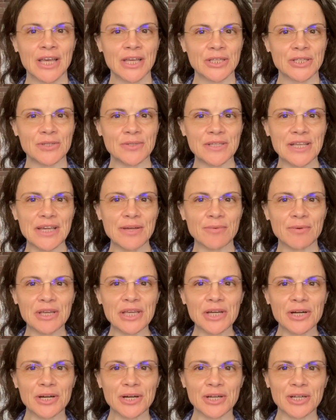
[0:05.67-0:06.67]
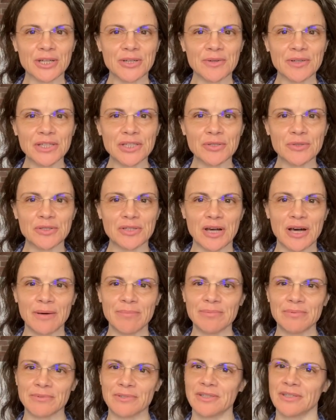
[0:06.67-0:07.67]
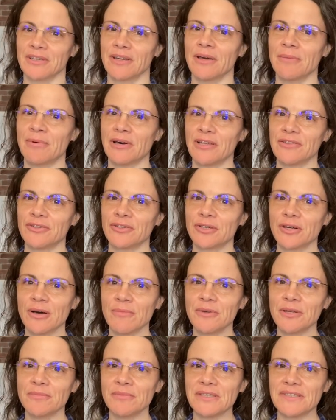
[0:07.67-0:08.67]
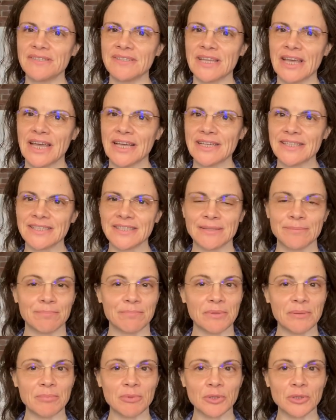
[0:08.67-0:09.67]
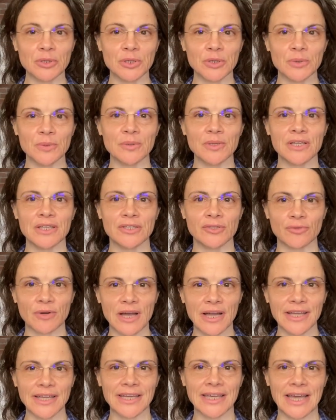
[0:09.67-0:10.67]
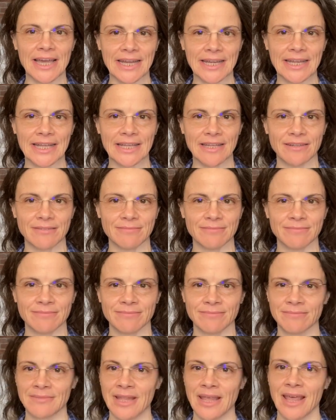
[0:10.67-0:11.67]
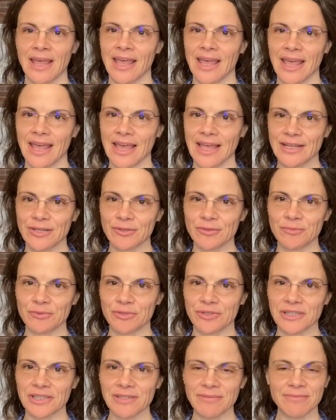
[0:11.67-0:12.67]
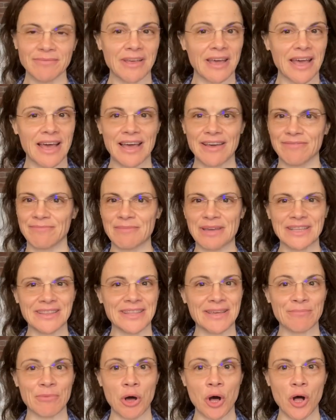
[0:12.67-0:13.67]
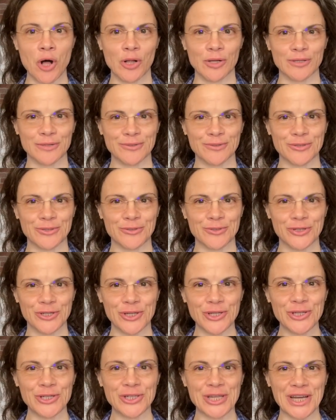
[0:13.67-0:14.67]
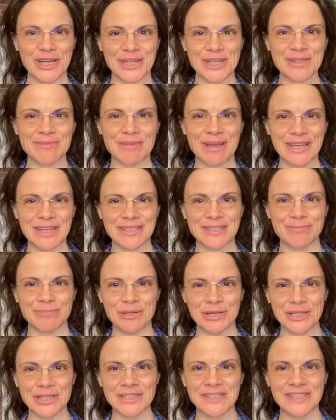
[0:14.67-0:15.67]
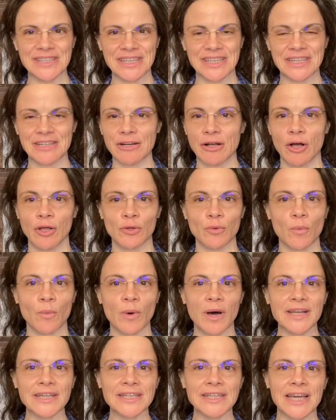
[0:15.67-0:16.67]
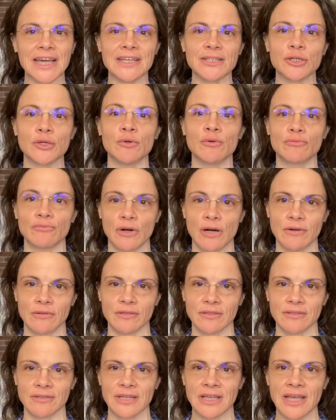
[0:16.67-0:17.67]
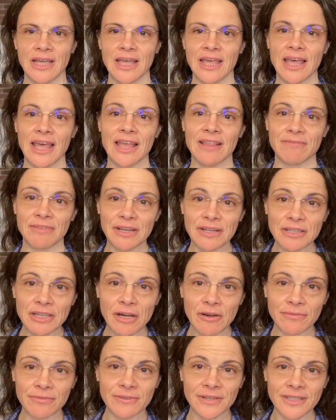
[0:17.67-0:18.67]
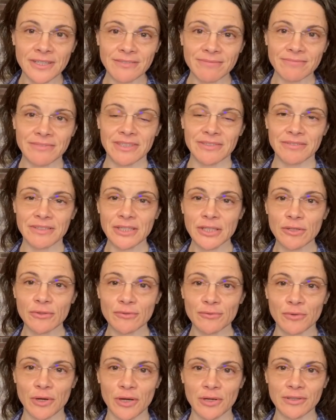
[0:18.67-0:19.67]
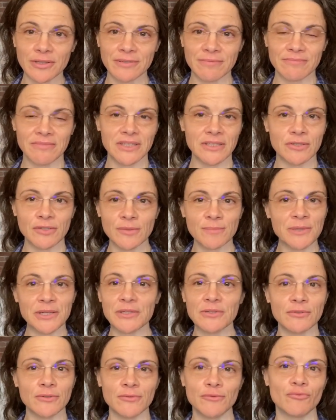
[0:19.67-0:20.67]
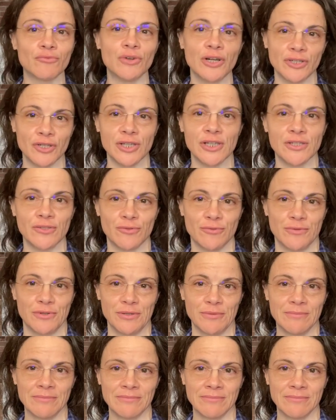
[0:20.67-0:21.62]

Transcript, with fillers: Today we are going to talk about the common mistakes people do in dry canning. And don't worry, I've made them all, so just sharing my experience here on what can go wrong. And very often, if it goes wrong, it's just because you rushed it through,